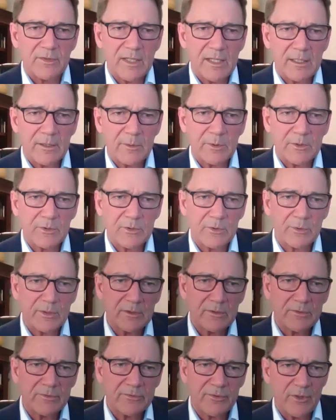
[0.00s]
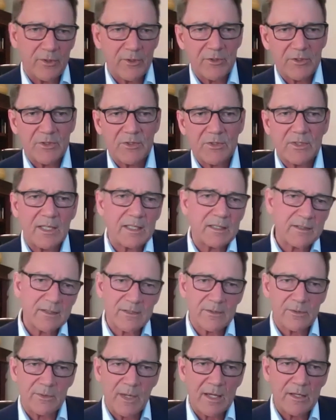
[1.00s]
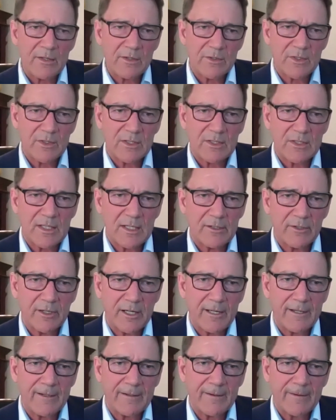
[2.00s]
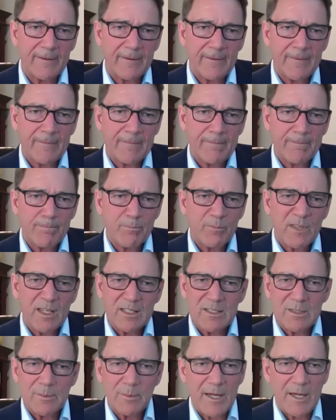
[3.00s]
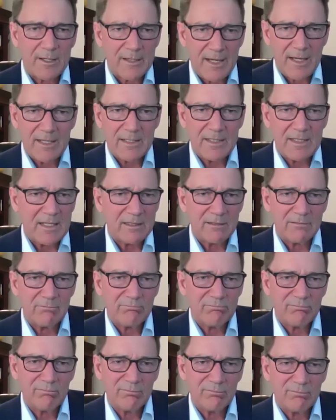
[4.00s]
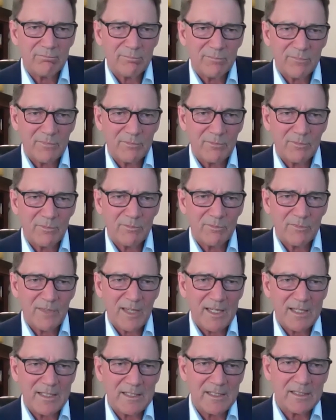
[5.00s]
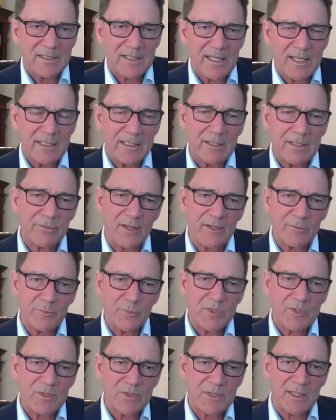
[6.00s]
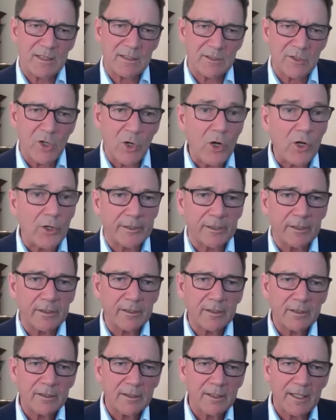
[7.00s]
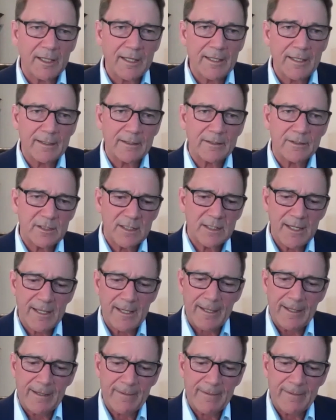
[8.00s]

the equatorial forest that surrounds its area. It's about 80 to 85% gone today.